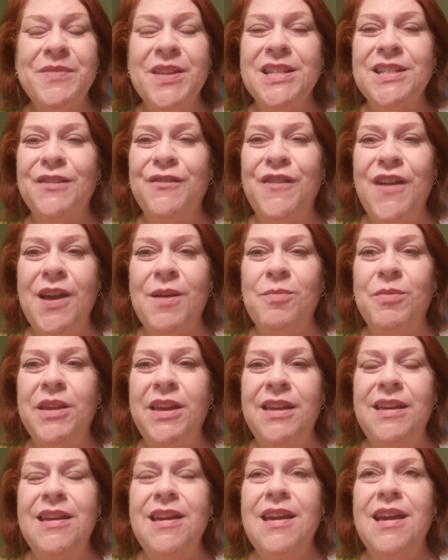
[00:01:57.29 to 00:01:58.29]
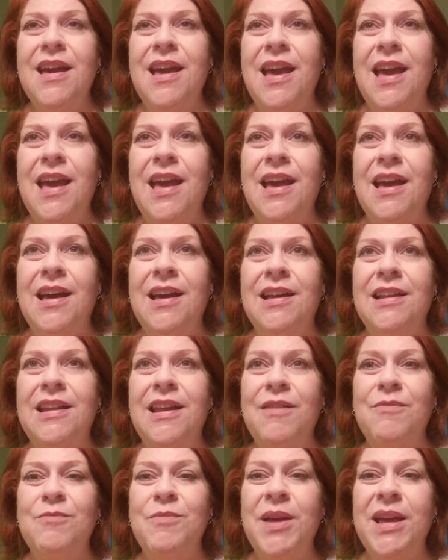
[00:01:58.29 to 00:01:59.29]
as a family and
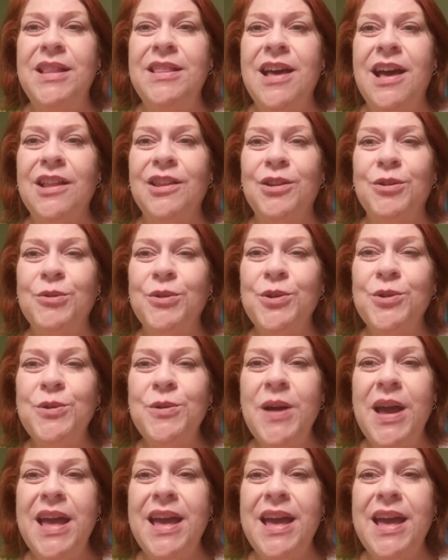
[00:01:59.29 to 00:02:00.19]
have made that through.